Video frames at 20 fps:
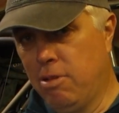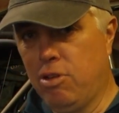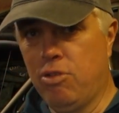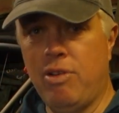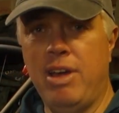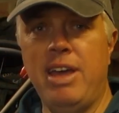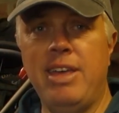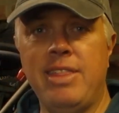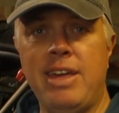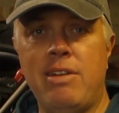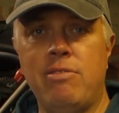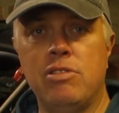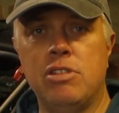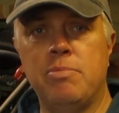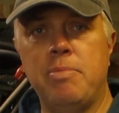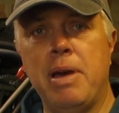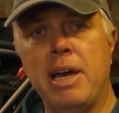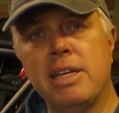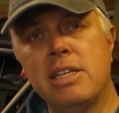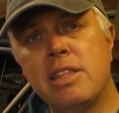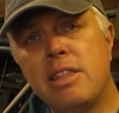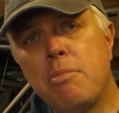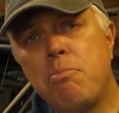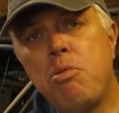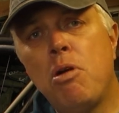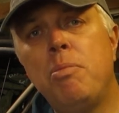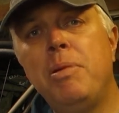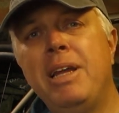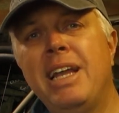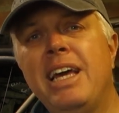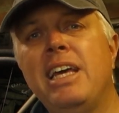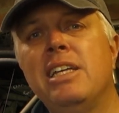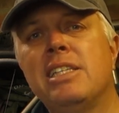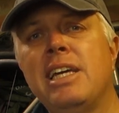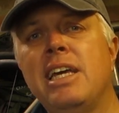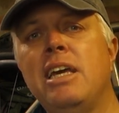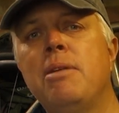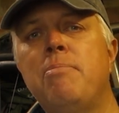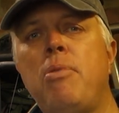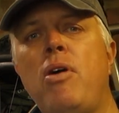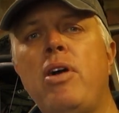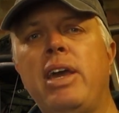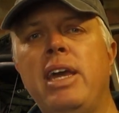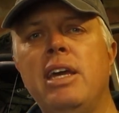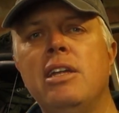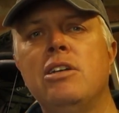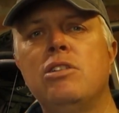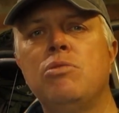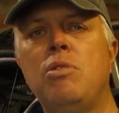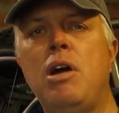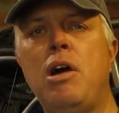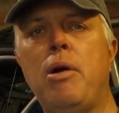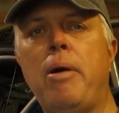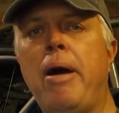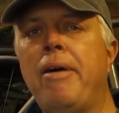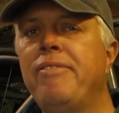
great in that respect. They'll probably let you take your bike in as well.